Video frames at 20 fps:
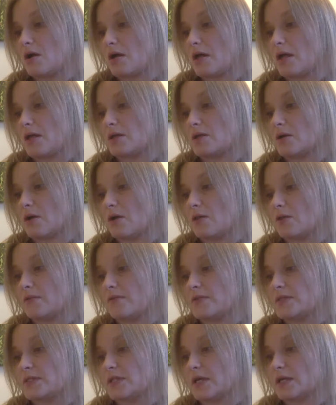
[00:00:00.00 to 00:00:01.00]
And all
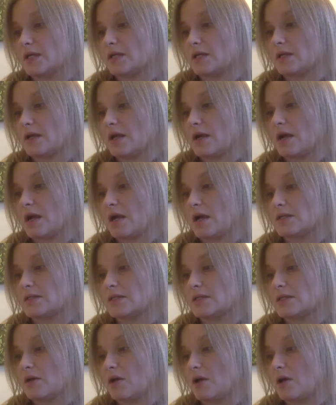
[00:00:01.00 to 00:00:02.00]
of a sudden, I
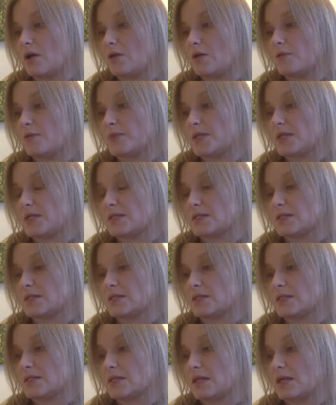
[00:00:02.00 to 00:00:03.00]
see all the
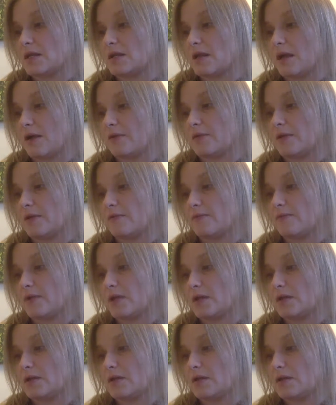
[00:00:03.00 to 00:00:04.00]
pieces and how they
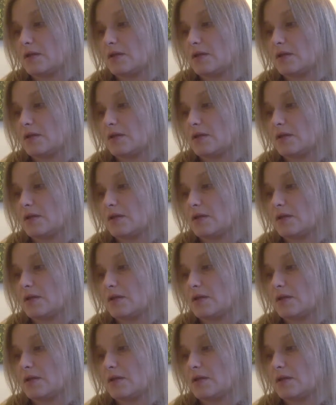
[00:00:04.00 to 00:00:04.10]
fit.